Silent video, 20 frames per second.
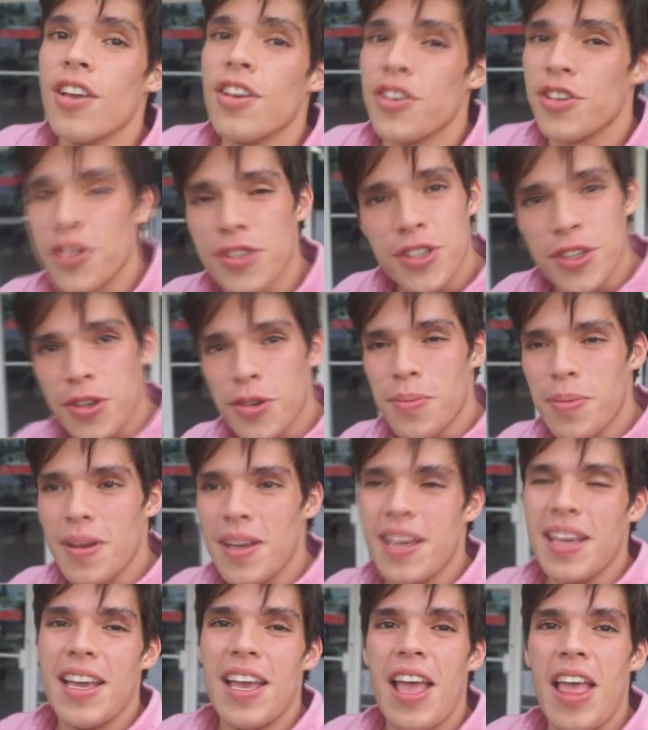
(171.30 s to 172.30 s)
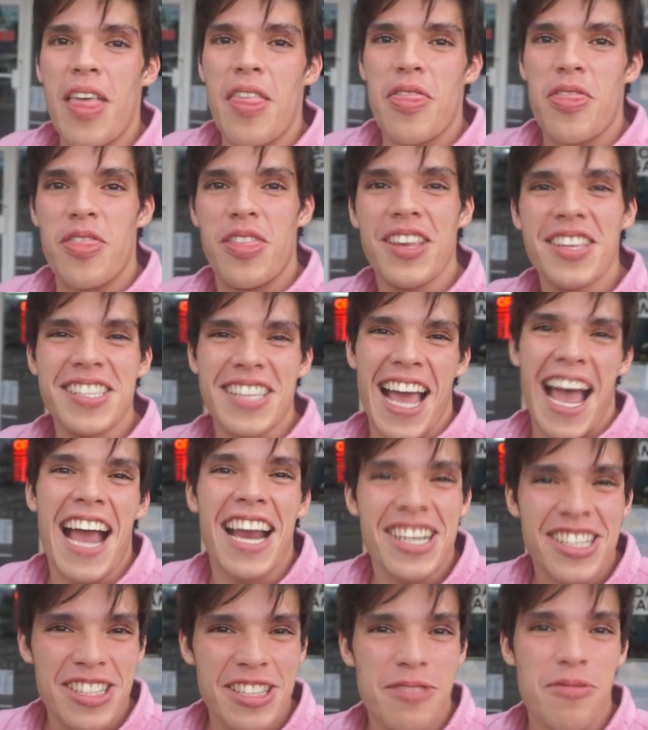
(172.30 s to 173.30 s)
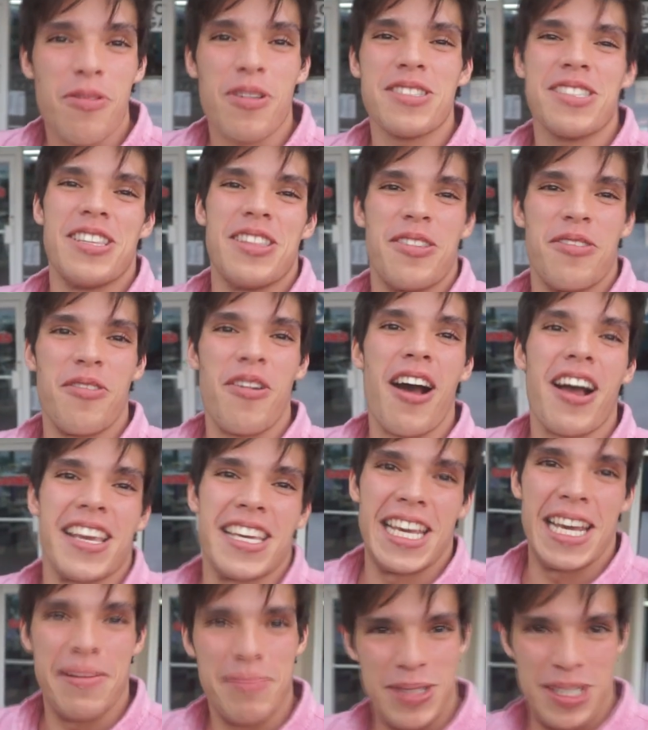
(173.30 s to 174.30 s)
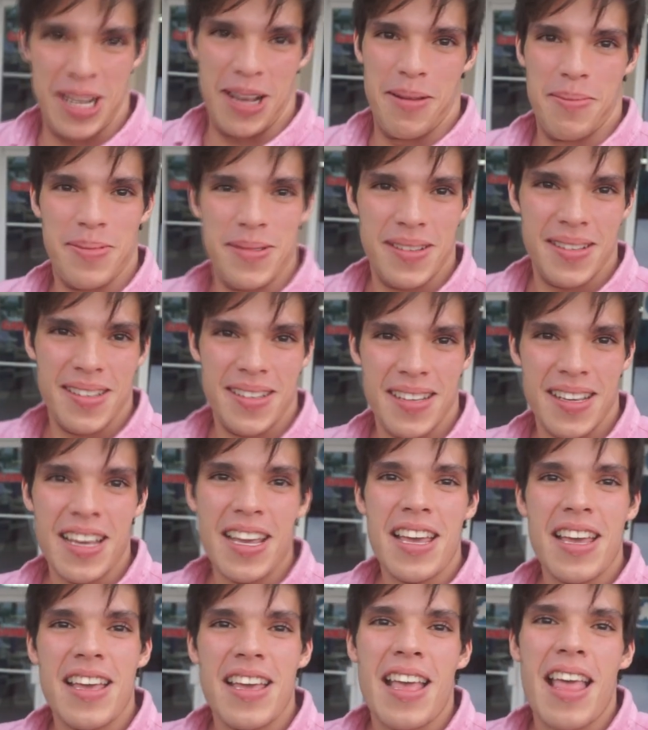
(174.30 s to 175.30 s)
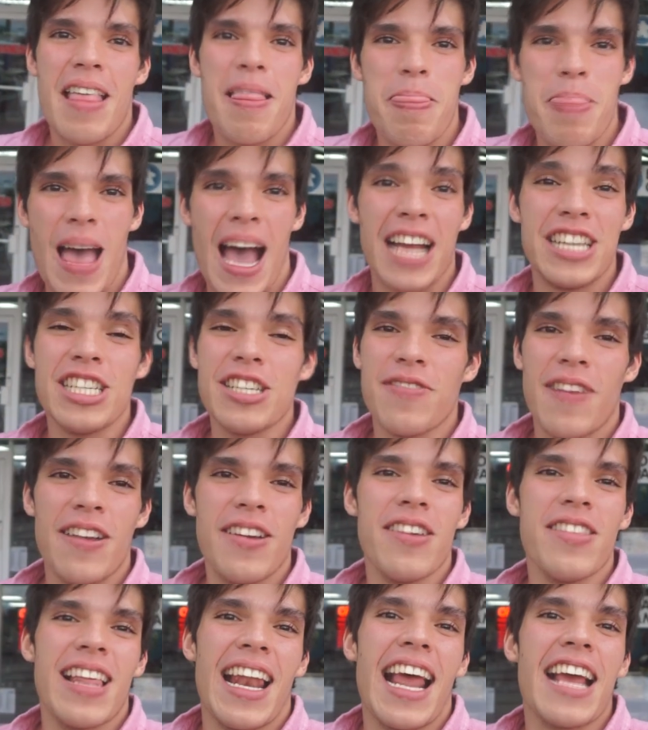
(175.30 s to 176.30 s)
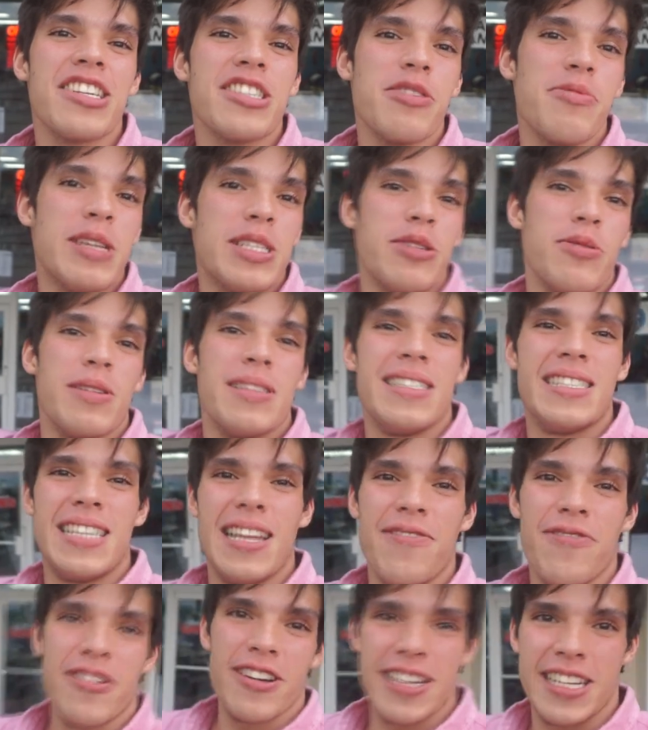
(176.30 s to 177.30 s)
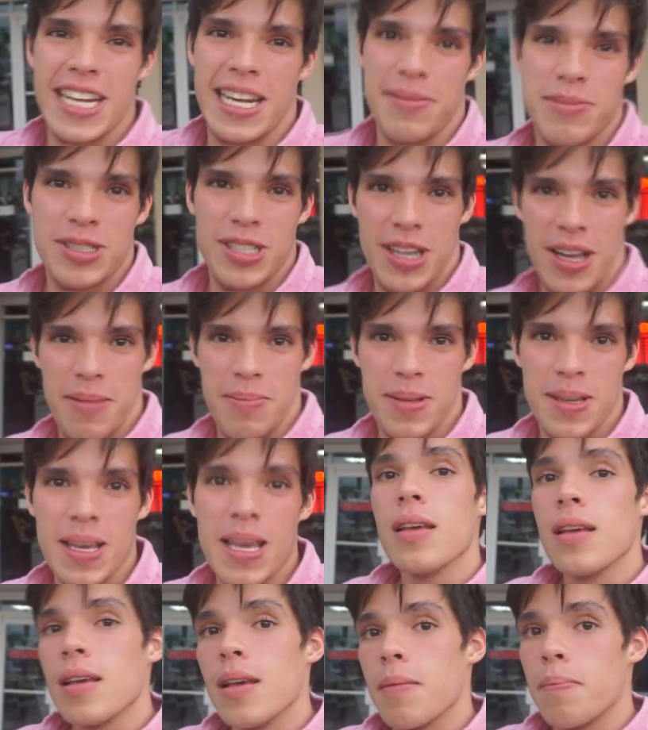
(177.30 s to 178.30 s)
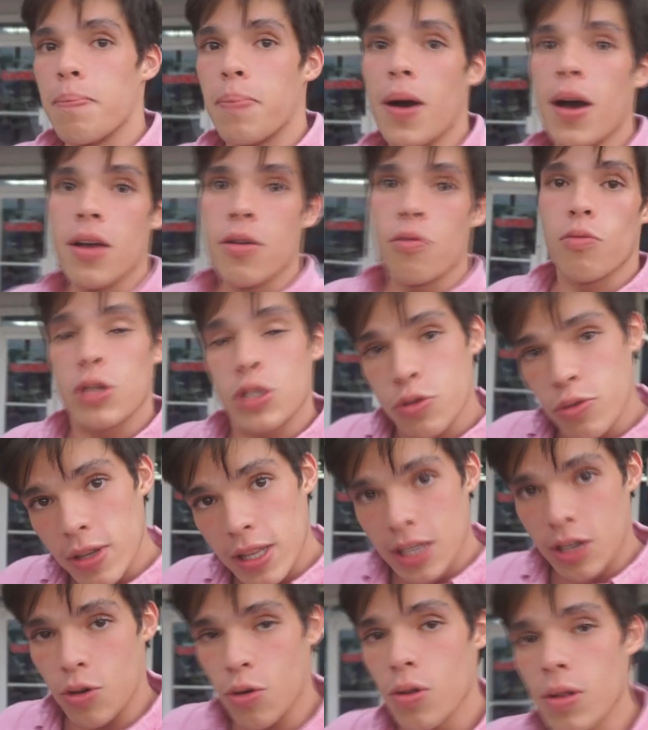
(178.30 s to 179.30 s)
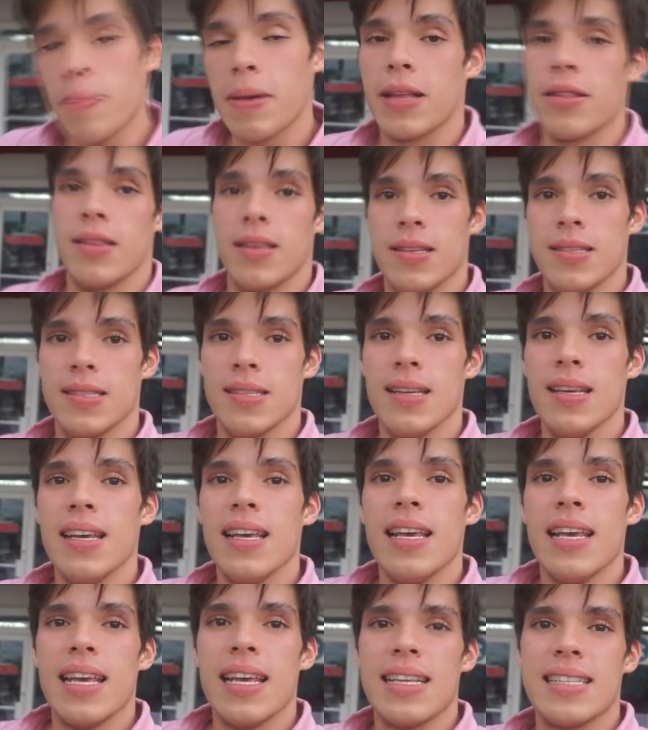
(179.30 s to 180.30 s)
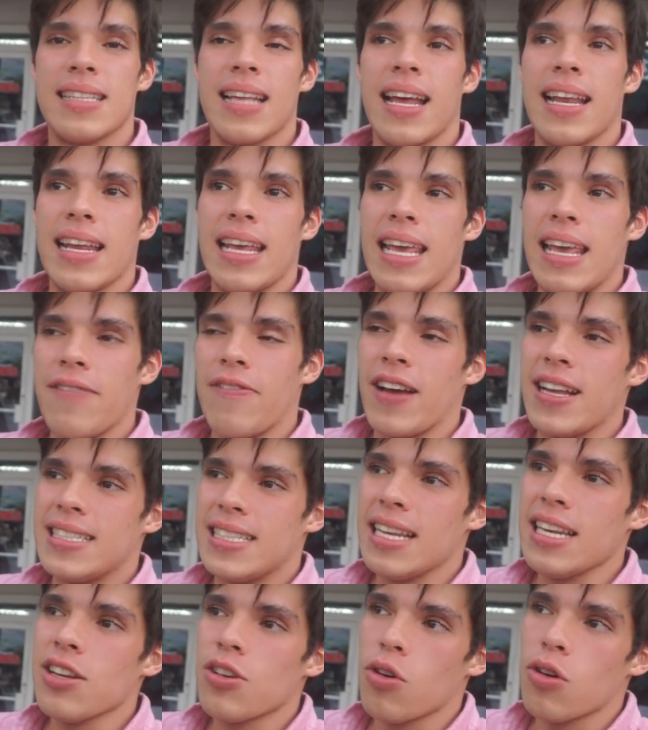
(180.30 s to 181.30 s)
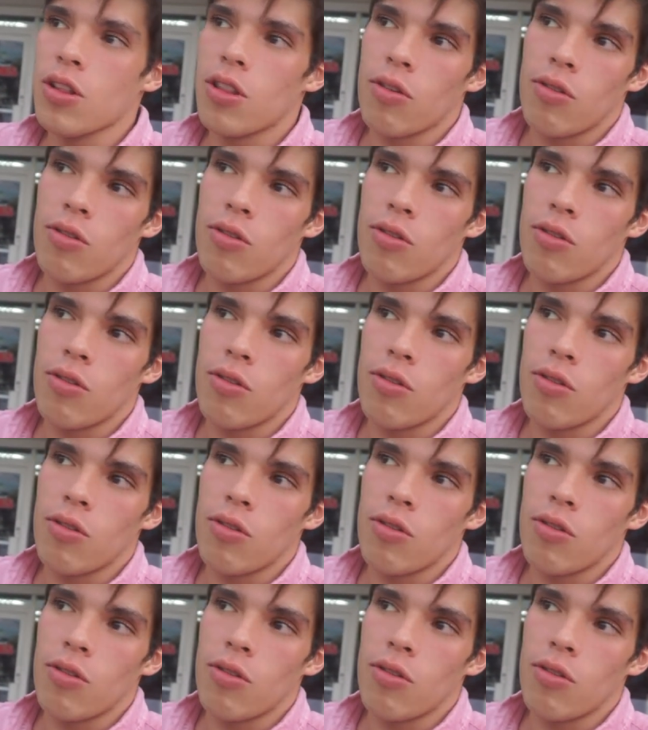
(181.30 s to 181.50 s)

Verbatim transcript: YouTube, this actually wasn't the Rock Game Shop. I just found out that I actually went to a different game shop. But what's really cool about this is that if I didn't go to